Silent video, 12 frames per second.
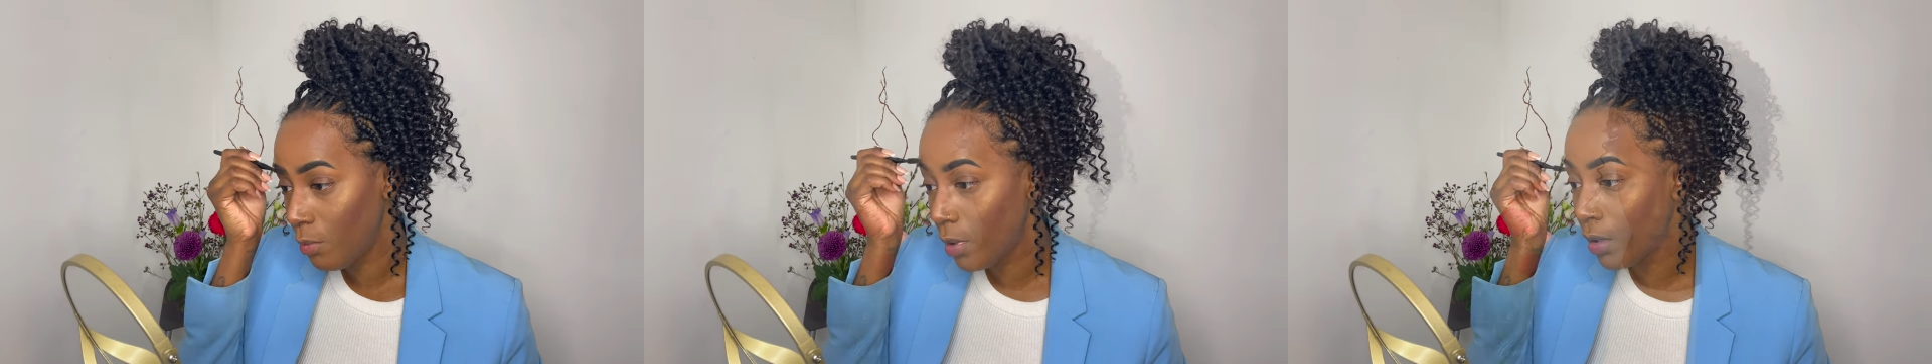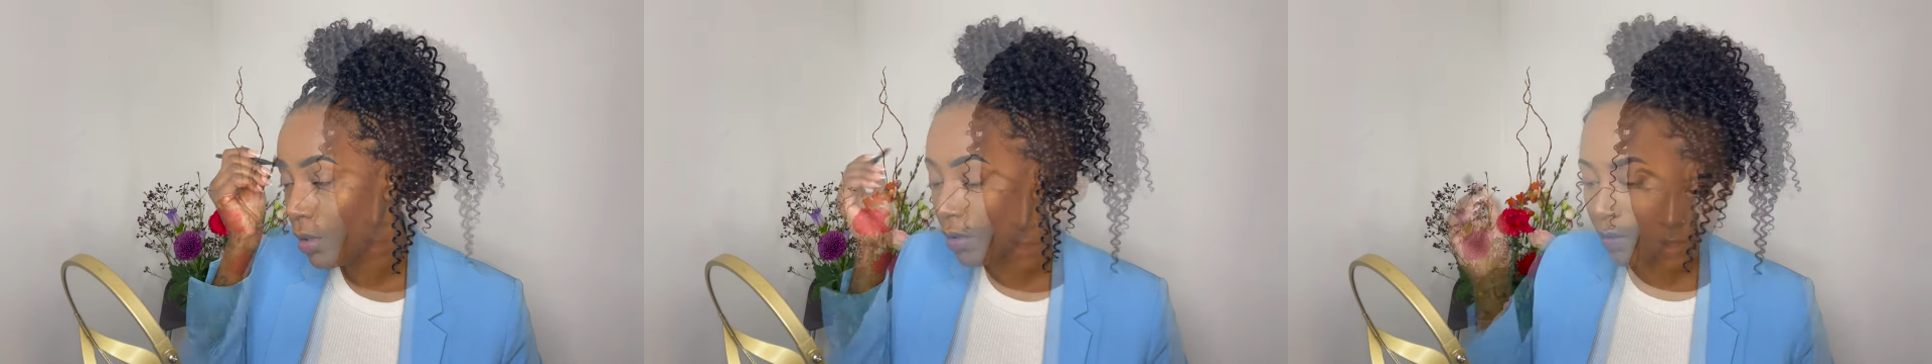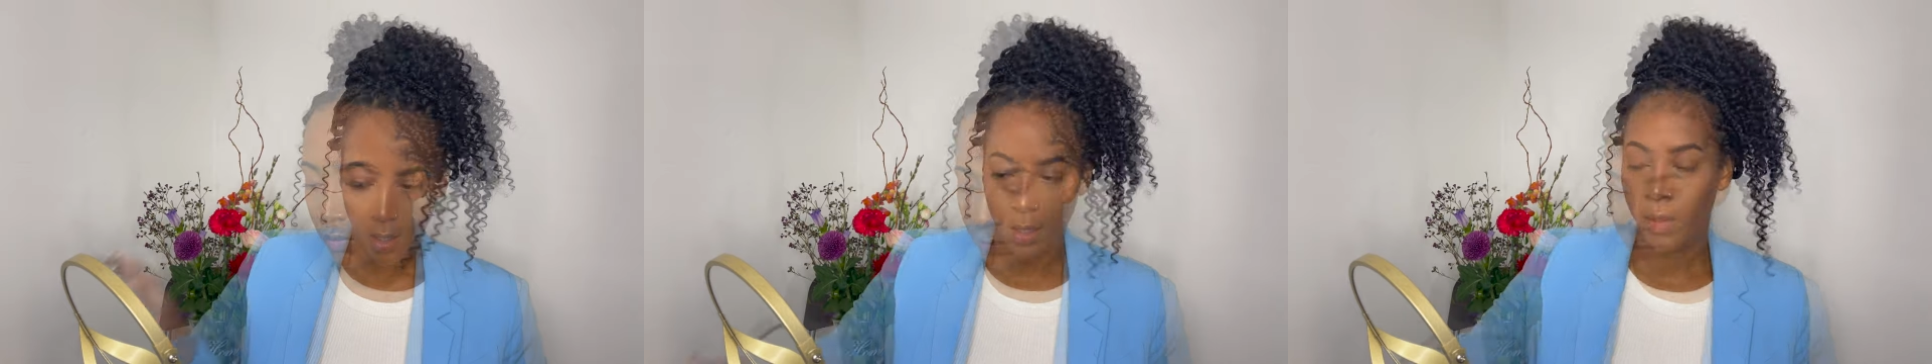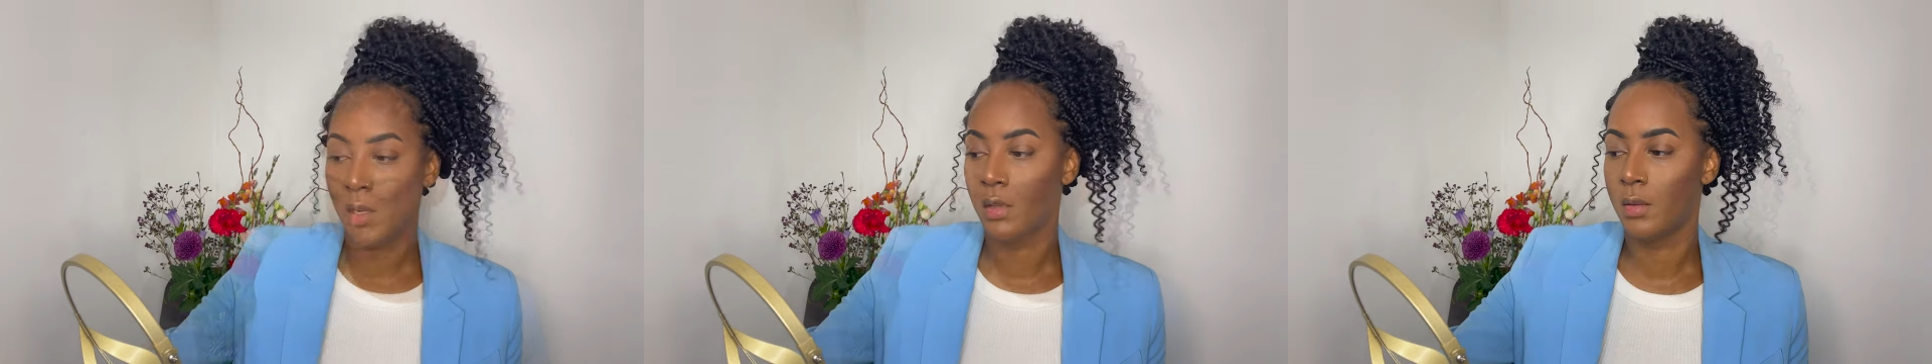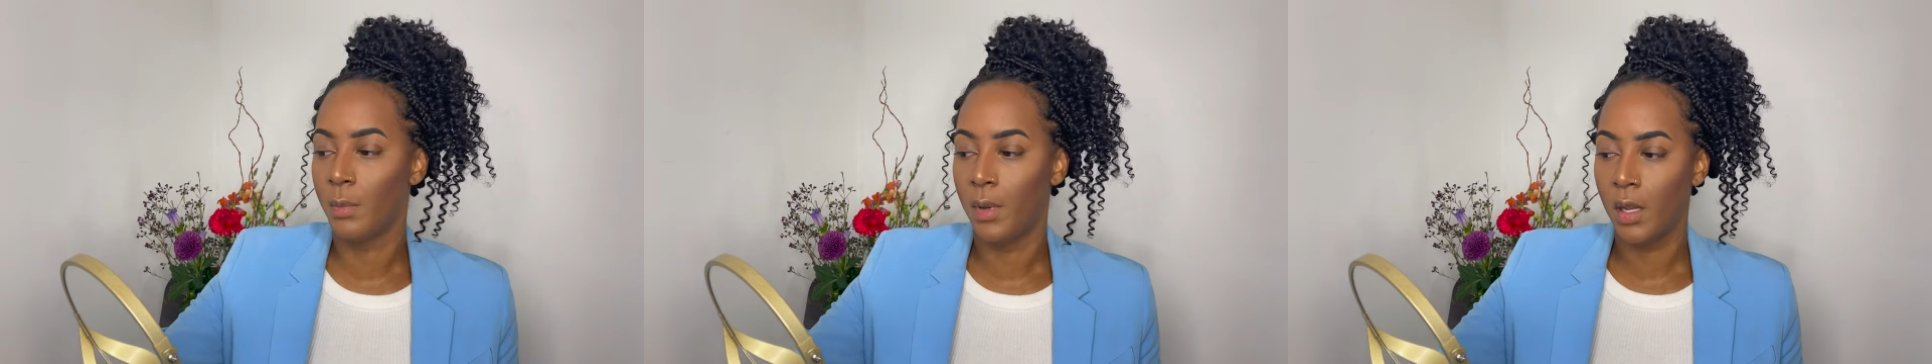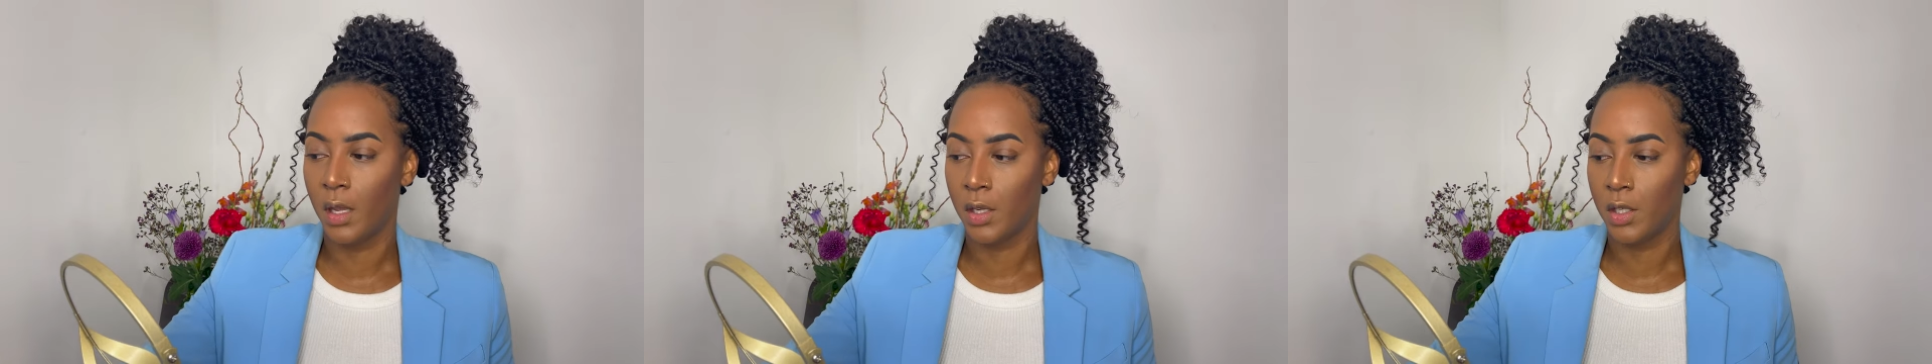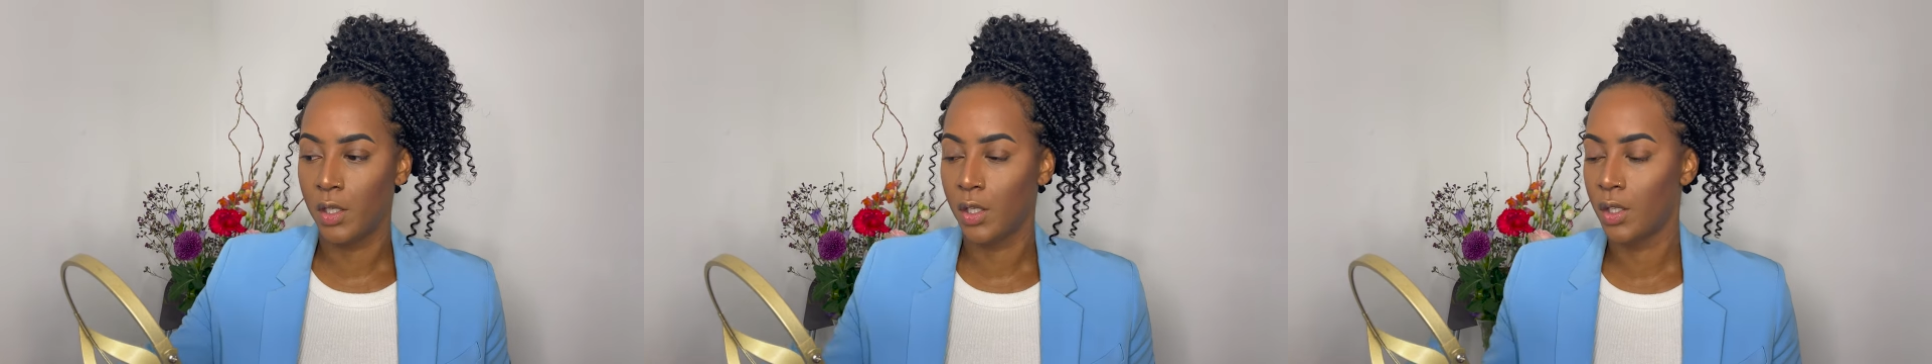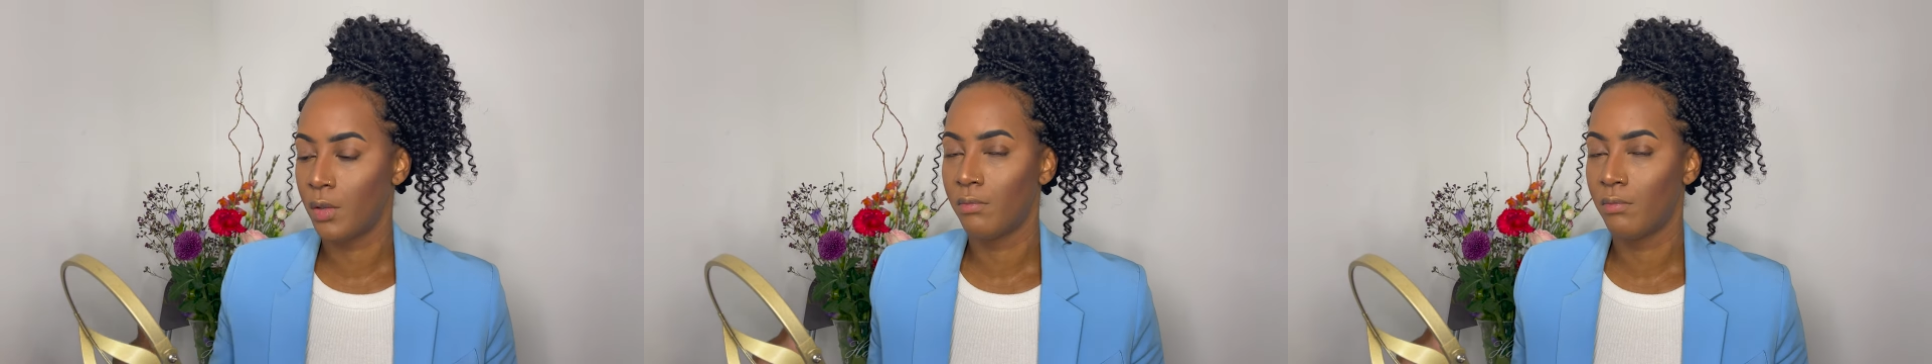but you know. And then just brush